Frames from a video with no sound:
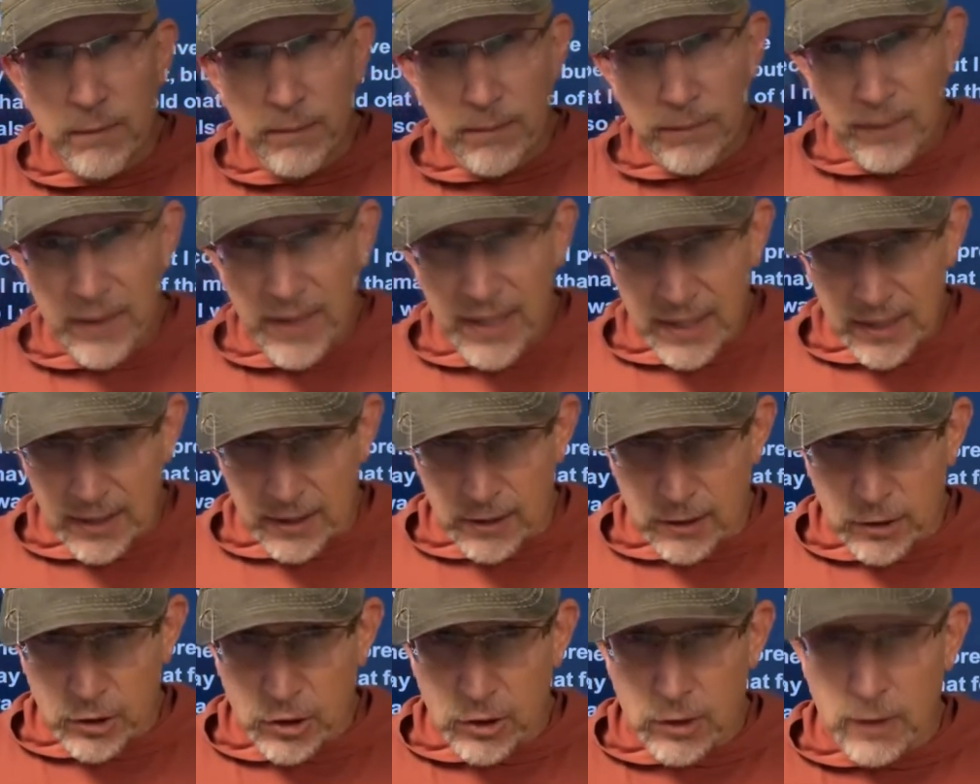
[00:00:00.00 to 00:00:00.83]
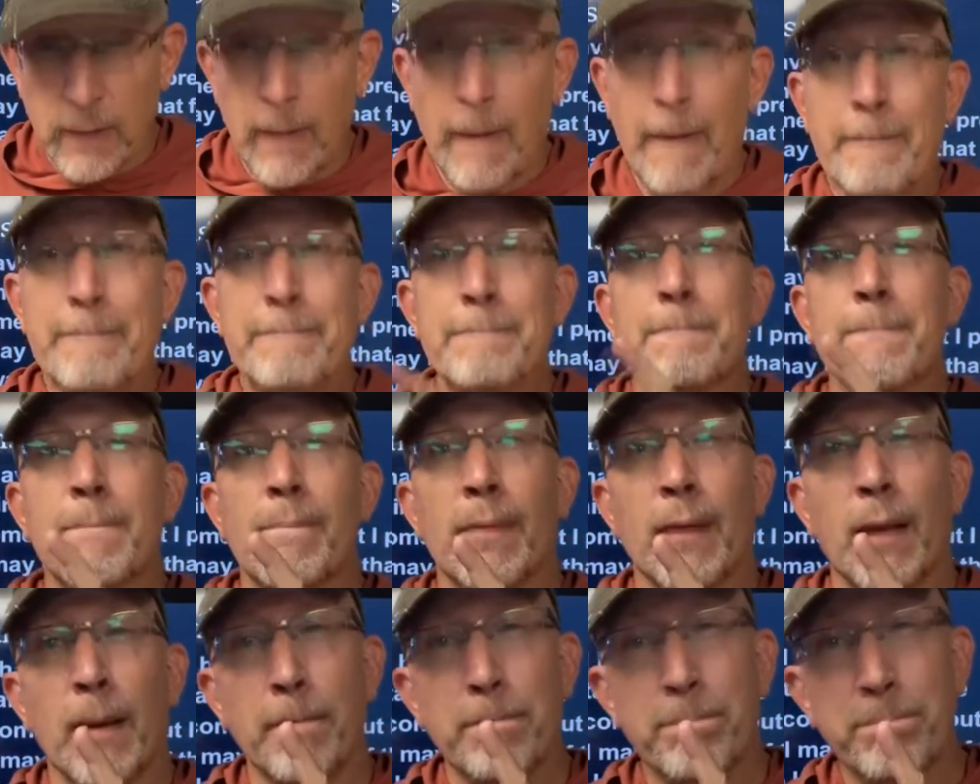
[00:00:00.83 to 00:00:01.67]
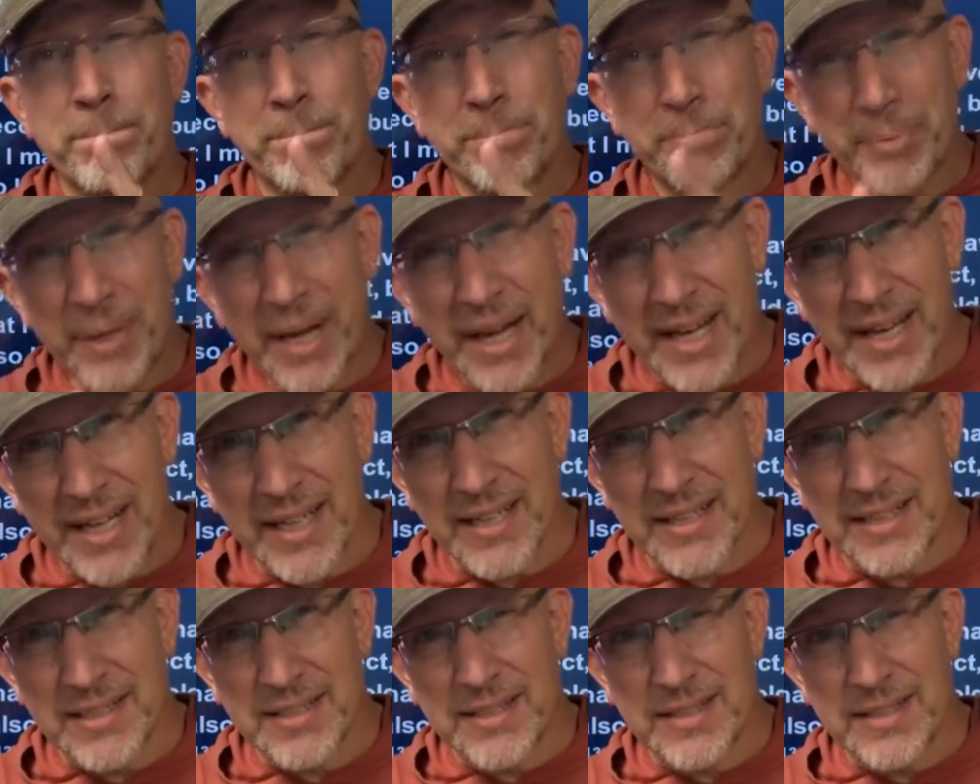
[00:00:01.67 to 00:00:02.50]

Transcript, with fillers: finished, but